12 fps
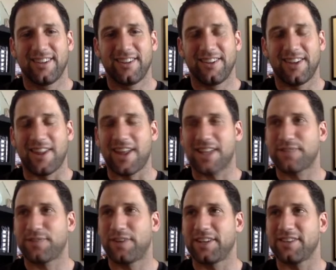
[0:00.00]
Yeah, that's
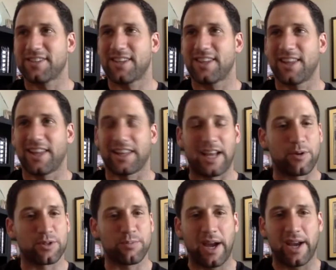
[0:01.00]
funny you said that. Like that
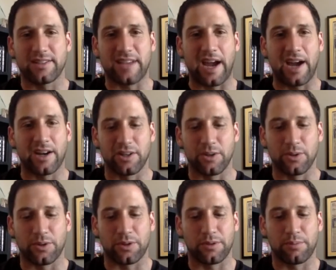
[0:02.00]
was my entire
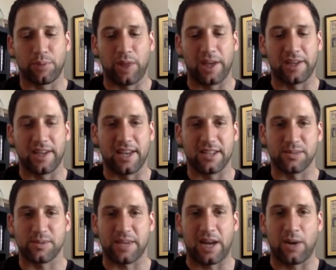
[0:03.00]
youth playing days. It was
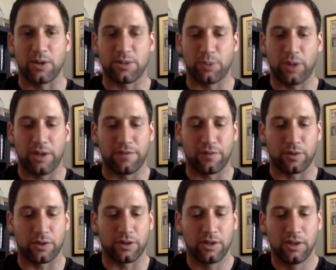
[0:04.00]
like I always played
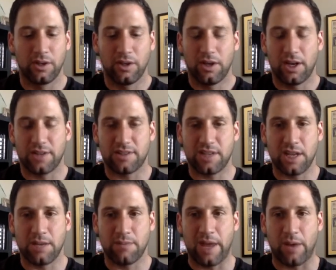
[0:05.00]
for a
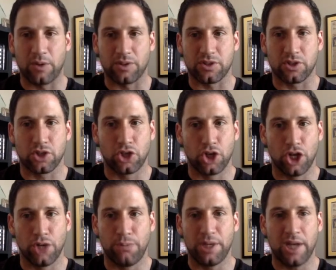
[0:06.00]
team that was
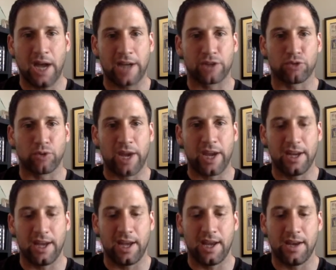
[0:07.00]
good but not great,
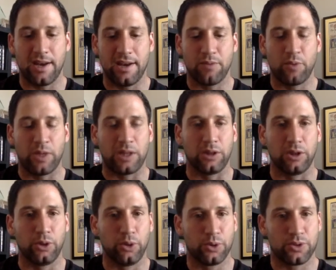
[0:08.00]
and we'd
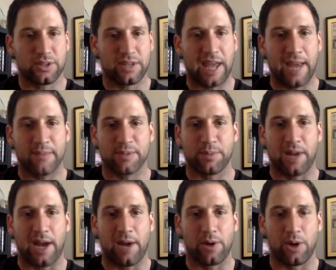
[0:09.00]
lose games, but
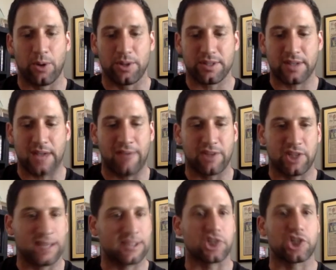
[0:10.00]
I would always have a
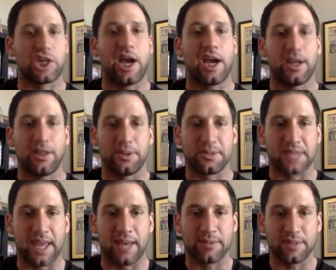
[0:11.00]
chance to shine in those
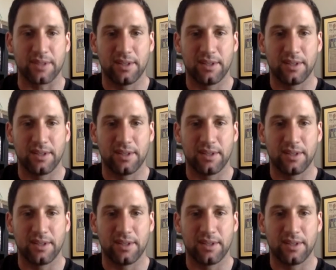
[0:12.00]
games.